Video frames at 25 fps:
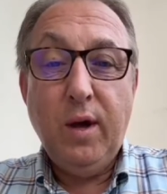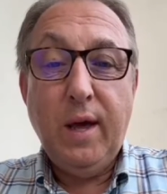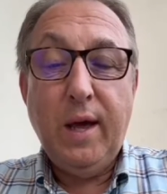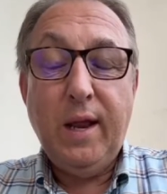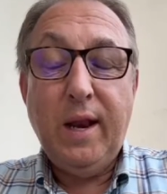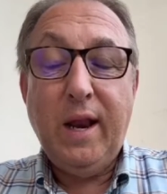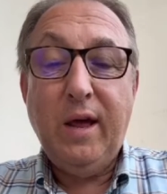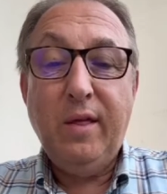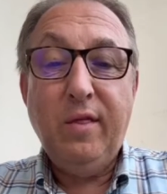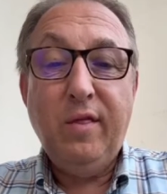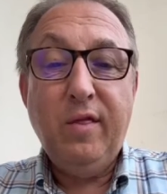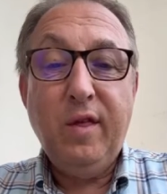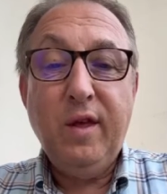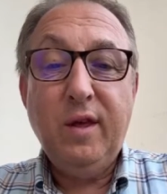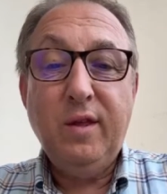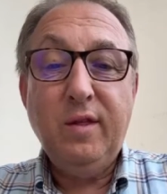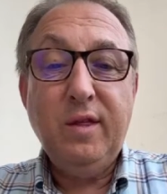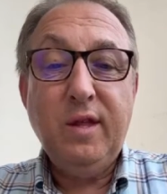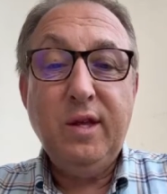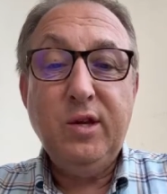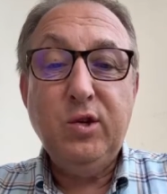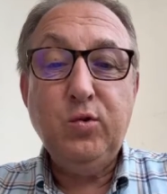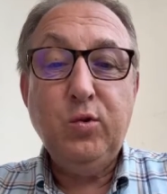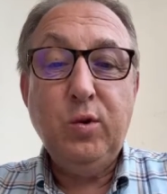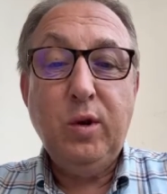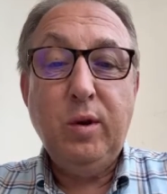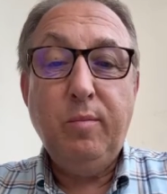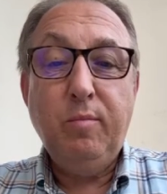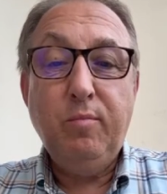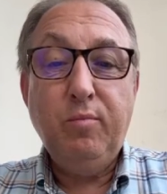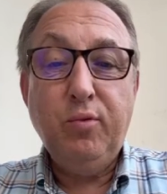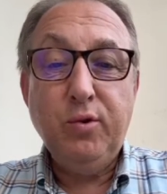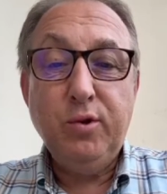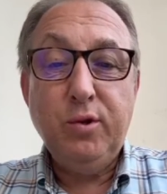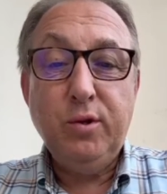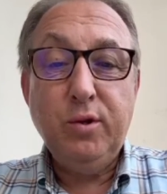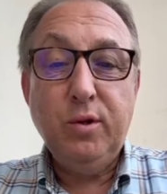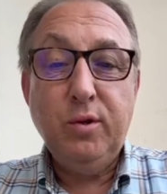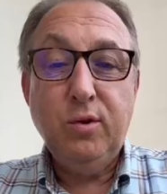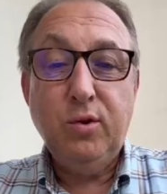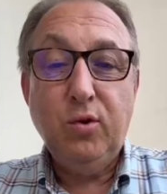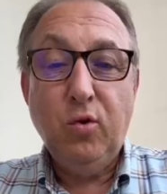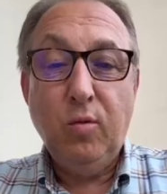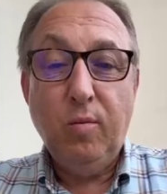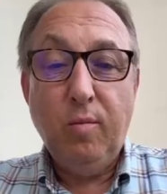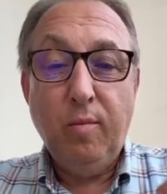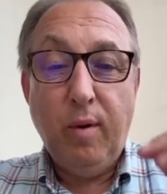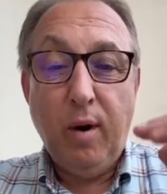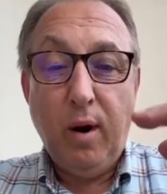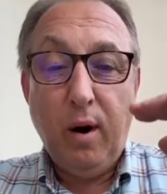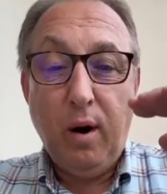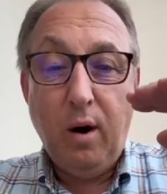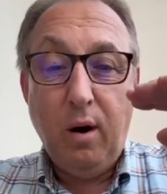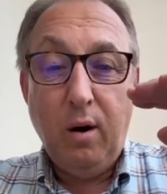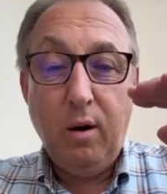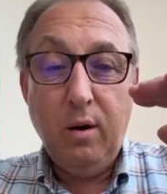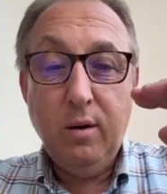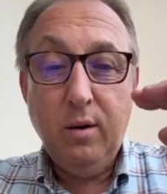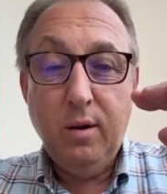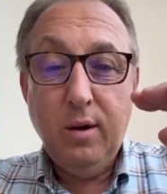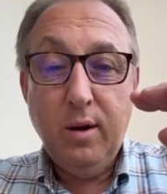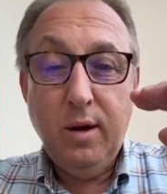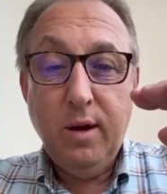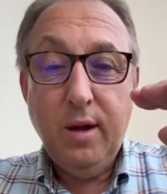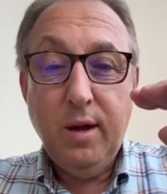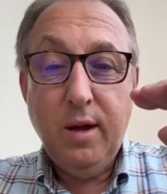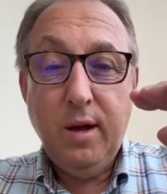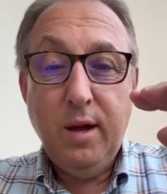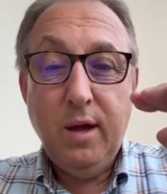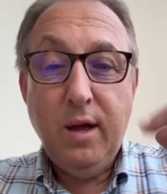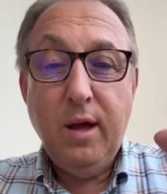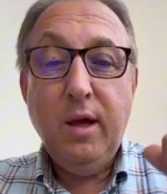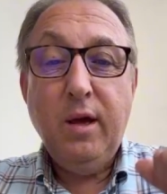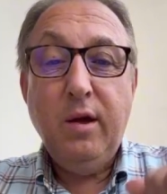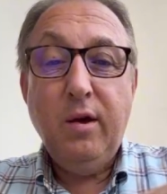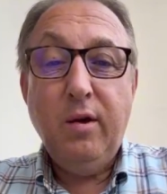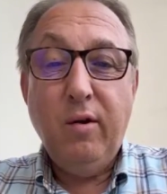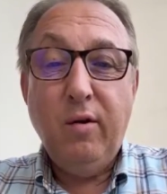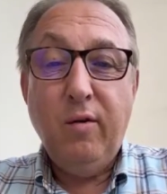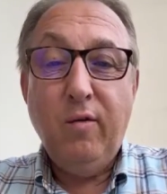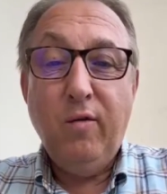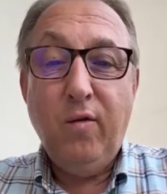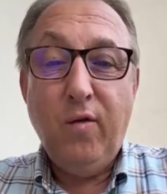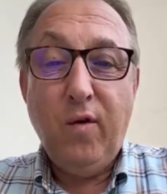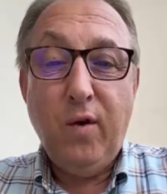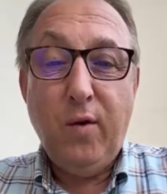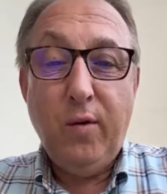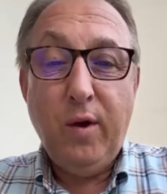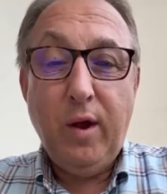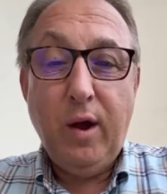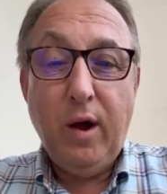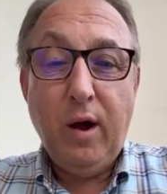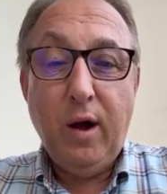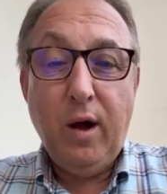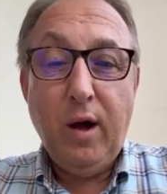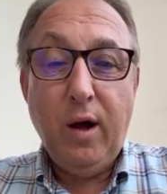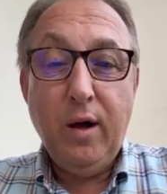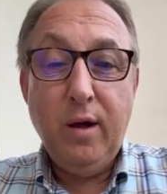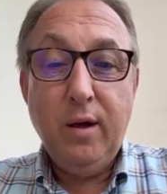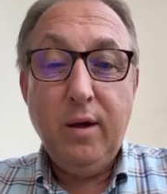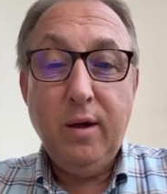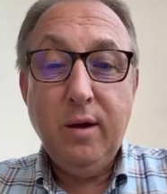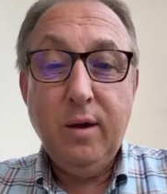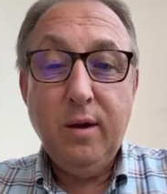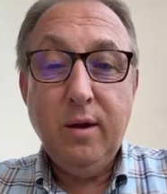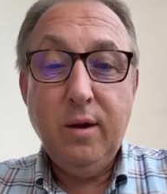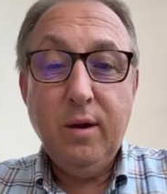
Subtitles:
and I think this will put the bar very high.